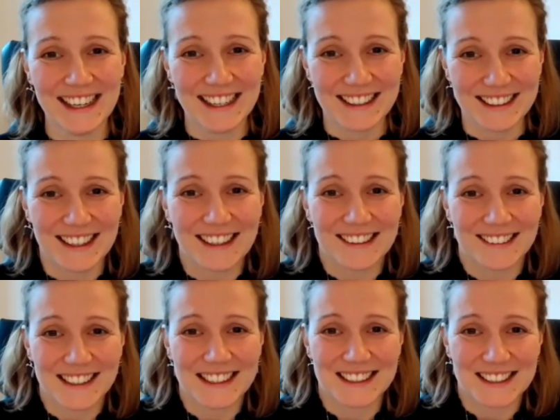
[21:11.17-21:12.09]
They're the
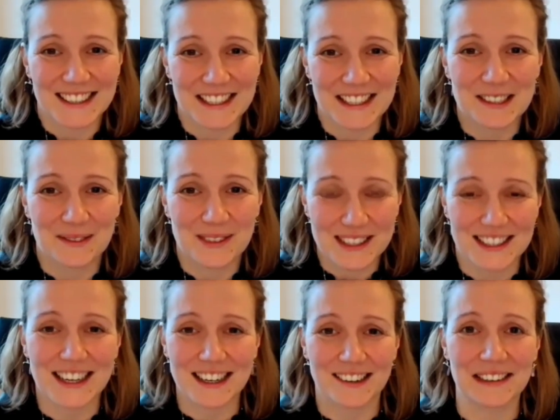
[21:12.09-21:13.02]
things that need to be
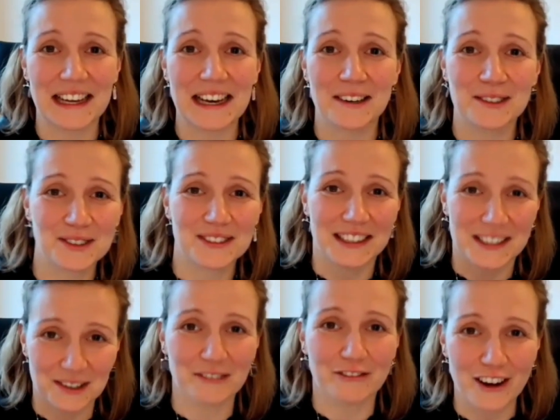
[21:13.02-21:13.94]
said out loud so that
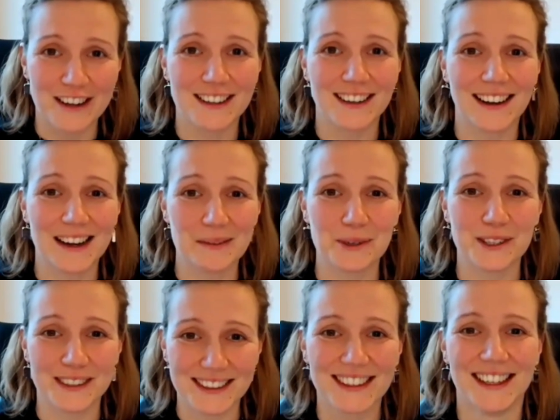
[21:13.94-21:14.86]
you can find
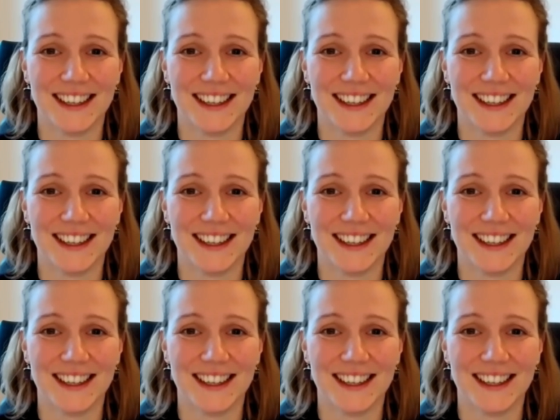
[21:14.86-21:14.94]
alignment.